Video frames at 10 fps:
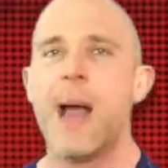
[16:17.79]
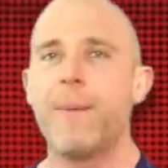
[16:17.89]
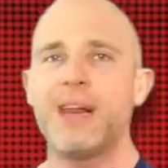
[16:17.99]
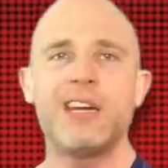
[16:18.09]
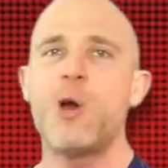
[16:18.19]

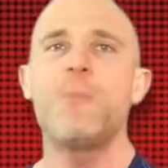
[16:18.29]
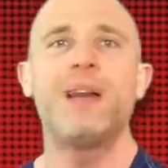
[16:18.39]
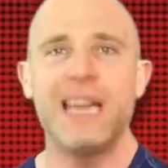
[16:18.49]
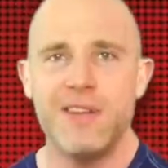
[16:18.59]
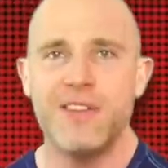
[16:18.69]
But I don't
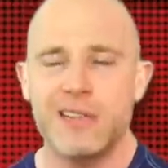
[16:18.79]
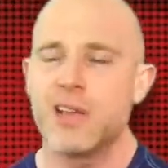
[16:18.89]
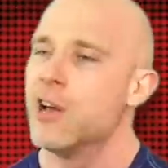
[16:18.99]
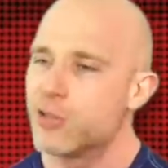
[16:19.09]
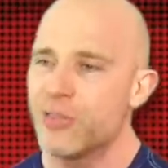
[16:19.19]
believe it,
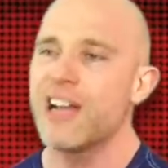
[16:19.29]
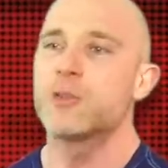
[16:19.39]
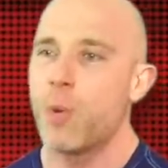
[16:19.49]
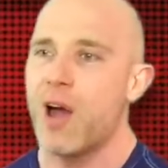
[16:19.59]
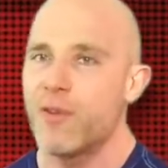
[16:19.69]
so
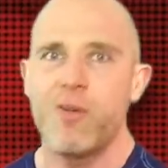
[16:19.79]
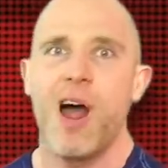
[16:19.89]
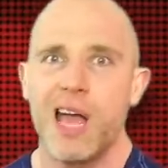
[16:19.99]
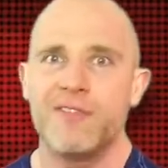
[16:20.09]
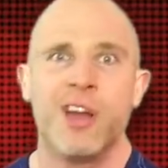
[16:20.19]
that's where I've
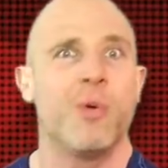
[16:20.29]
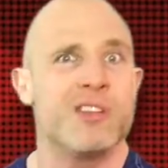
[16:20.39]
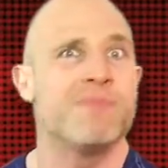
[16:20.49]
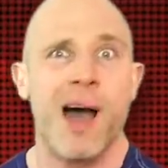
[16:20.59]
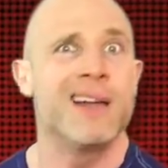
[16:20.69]
arrived
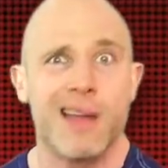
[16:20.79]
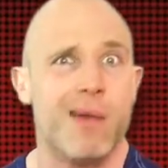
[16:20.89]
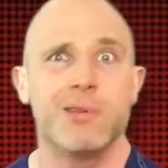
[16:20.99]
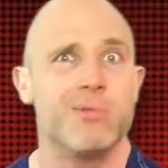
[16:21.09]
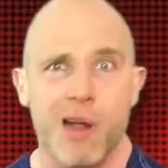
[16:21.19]
with my
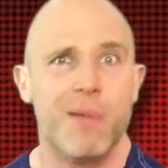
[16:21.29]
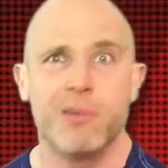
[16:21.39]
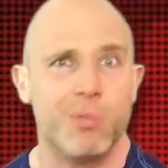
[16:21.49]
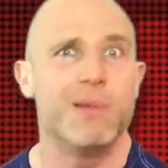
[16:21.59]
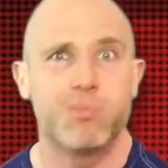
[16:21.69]

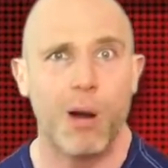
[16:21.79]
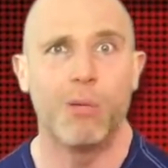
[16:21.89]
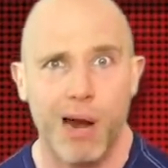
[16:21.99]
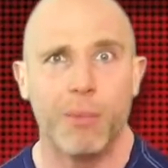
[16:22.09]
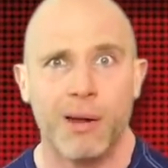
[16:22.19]
WWE
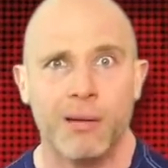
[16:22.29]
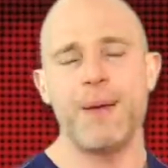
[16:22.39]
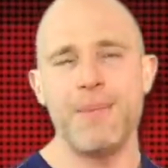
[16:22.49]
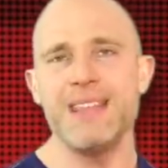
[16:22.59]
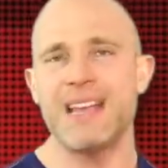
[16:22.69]
programming.
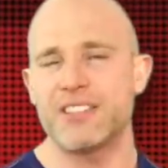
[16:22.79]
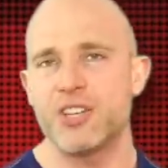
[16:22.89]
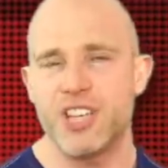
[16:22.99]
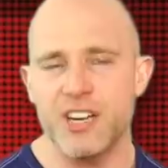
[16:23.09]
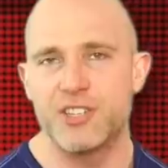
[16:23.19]
But I mean that to
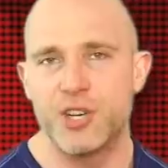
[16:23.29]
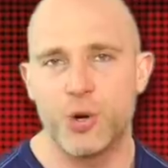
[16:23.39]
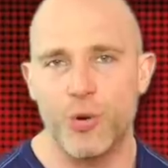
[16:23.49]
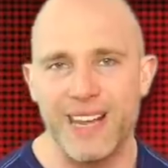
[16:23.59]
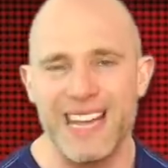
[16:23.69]
such a
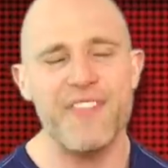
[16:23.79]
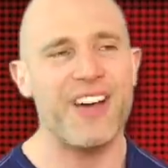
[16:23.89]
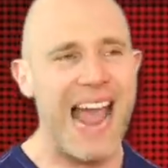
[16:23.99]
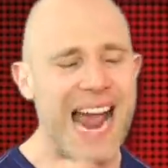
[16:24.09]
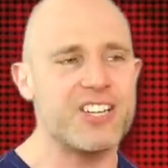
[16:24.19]
degree, if
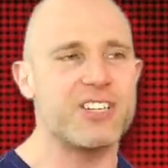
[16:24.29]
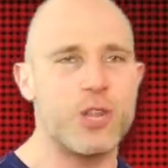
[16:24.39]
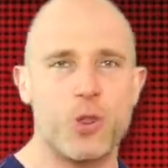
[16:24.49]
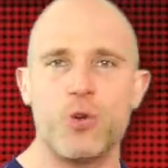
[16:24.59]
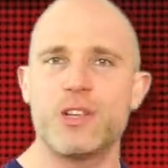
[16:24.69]
I actually
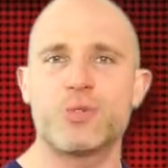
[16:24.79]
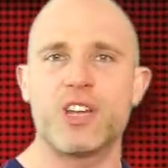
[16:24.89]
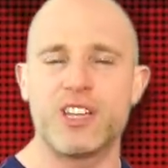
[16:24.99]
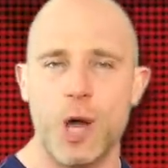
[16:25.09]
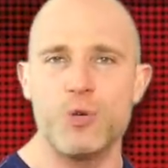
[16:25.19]
thought this was
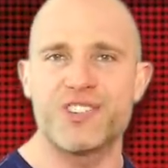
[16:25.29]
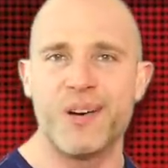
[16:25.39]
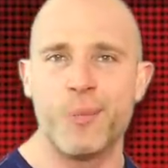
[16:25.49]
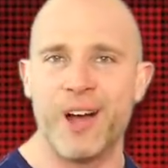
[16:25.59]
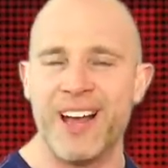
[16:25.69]
gonna go
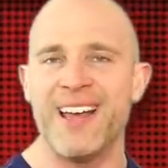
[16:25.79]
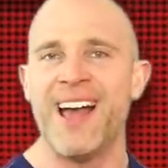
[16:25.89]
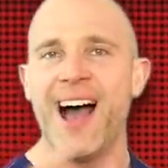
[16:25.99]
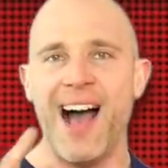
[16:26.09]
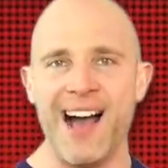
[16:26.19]
somewhere,
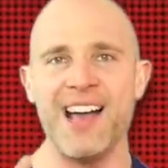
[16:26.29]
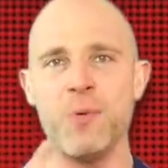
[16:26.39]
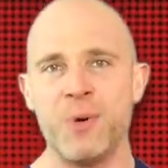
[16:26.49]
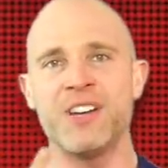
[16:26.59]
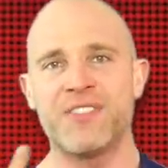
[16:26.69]
I
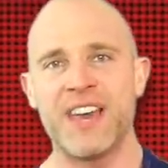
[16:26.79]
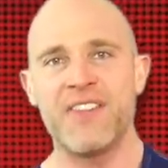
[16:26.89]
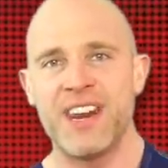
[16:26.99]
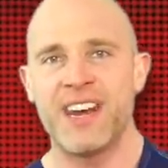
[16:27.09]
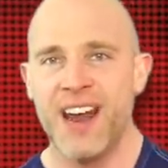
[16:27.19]
would have
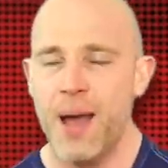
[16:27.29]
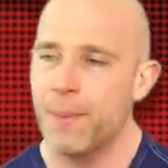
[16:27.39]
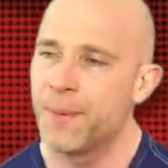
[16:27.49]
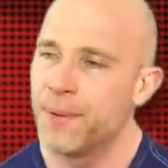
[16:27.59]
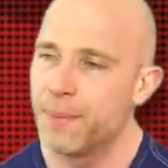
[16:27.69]
given it an
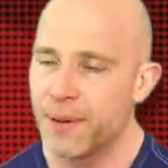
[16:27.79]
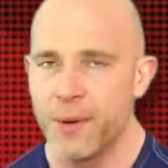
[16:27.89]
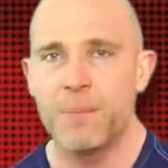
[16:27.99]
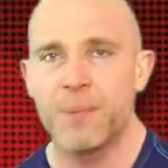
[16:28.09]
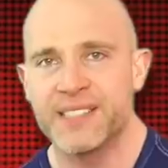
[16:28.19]
up. But I'm
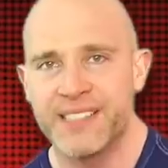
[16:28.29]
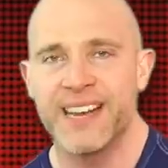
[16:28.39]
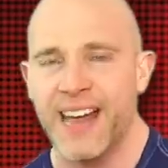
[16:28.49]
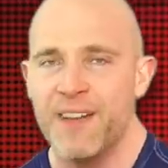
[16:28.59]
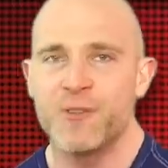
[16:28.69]
not, because
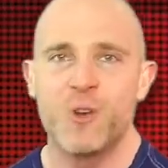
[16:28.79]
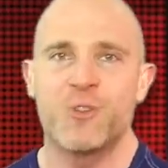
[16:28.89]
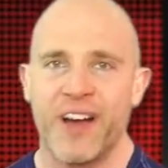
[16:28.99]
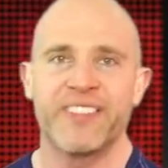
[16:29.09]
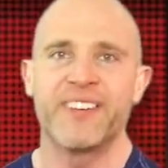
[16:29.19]
again, I have no
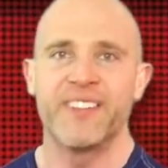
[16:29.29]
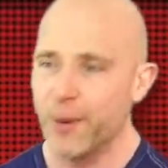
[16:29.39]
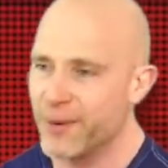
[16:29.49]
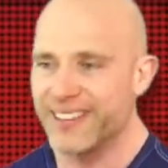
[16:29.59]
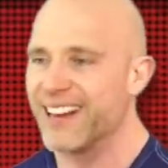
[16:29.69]
trust,
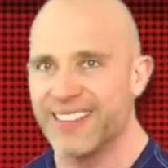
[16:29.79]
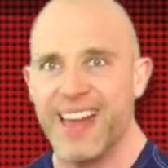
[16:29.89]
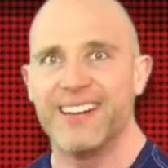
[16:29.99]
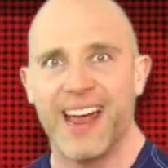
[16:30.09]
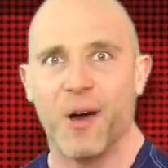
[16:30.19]
so I was getting
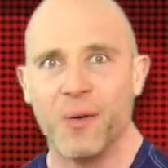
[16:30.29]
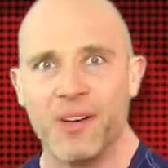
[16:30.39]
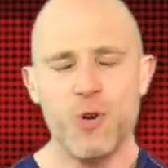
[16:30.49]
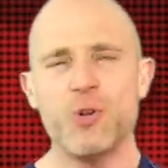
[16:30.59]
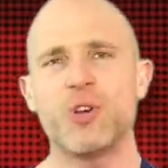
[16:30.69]
that down.
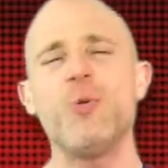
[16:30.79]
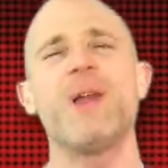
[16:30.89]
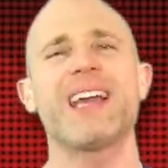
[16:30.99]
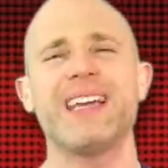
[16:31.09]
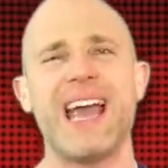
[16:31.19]
Drew
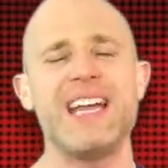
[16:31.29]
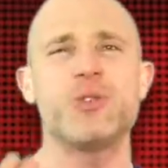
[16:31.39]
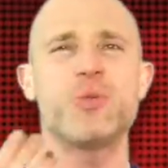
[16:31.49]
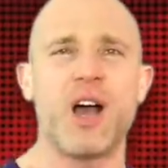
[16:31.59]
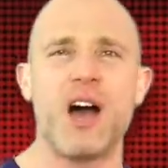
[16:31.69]
Gulak and
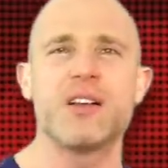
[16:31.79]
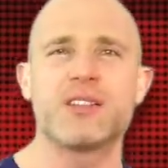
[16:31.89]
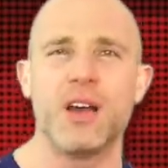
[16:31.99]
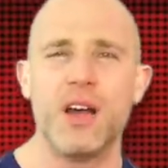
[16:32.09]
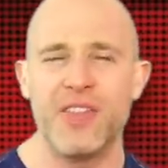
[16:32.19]
Angel
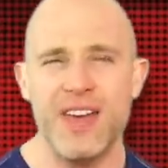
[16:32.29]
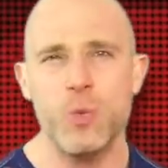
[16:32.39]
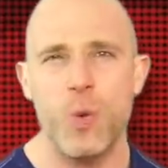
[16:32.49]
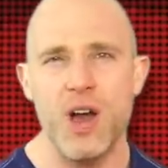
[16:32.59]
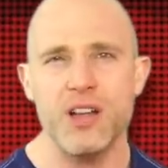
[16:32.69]
Garza
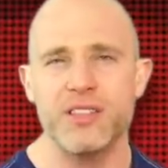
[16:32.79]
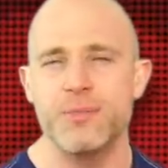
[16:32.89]
then worked